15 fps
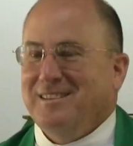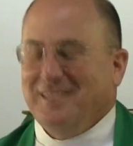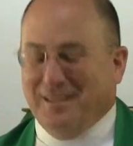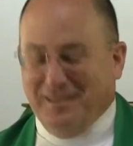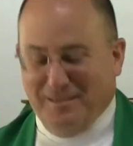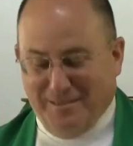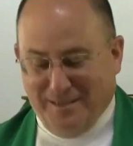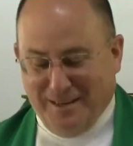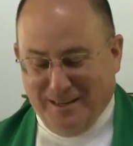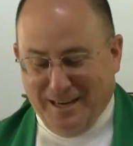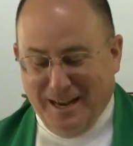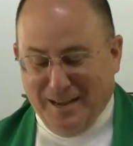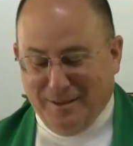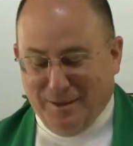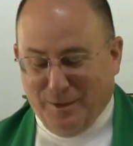
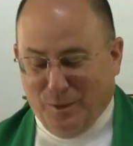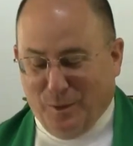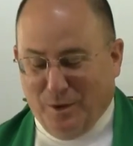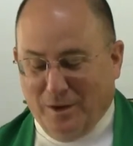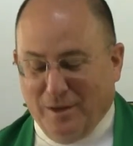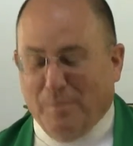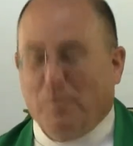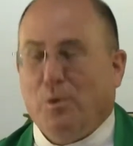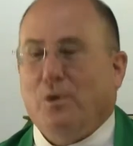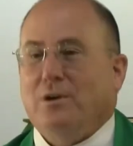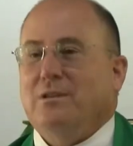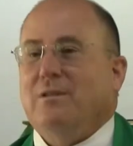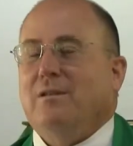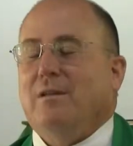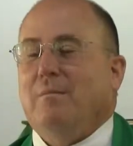day of the Lord,
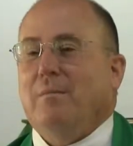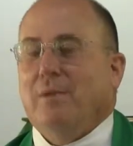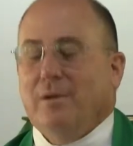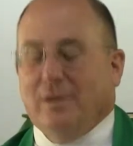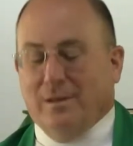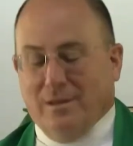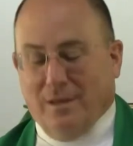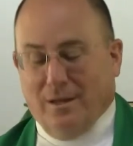the